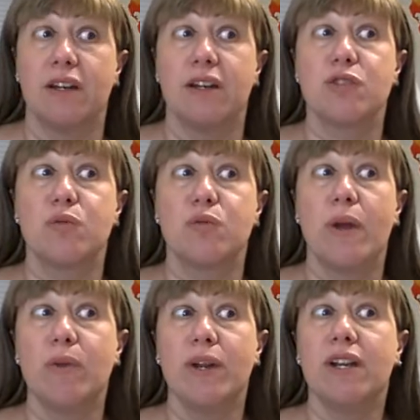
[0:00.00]
Because
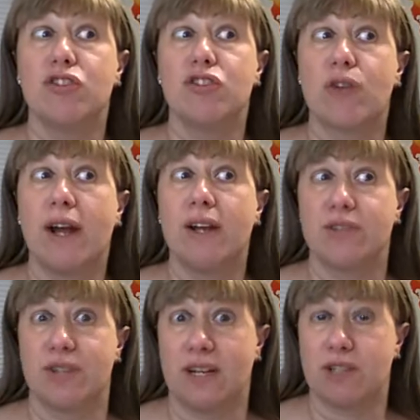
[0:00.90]
when we are in
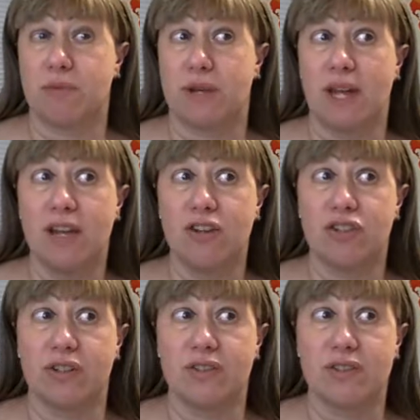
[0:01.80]
trials and
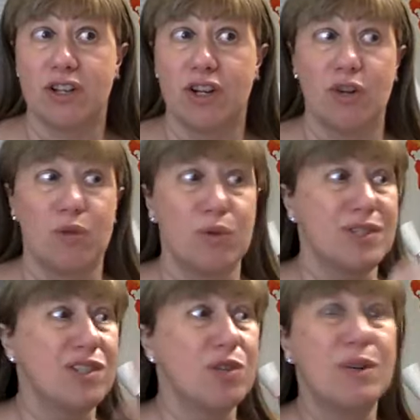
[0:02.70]
expiations, we're
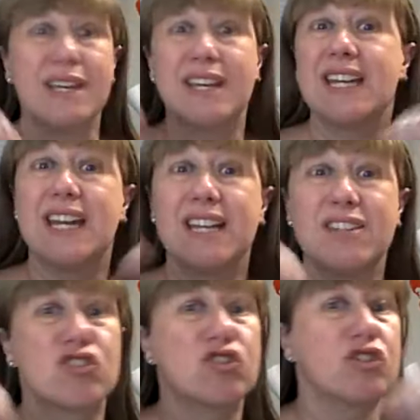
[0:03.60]
still kicking and
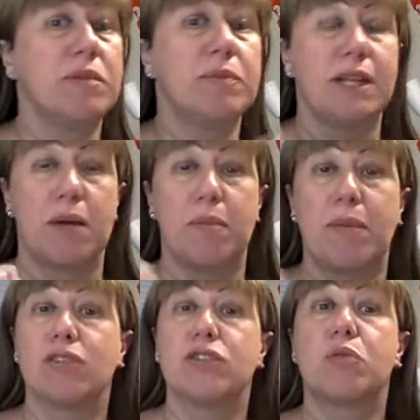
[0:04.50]
screaming
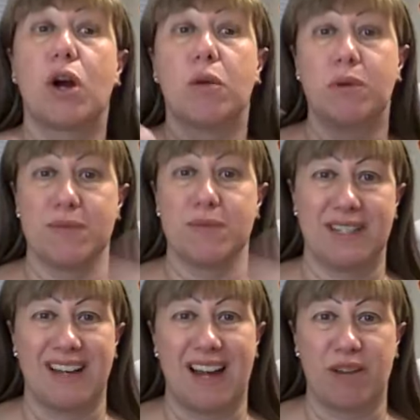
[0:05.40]
about the problems
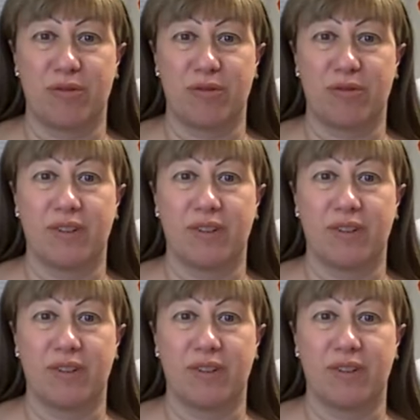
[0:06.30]
in life.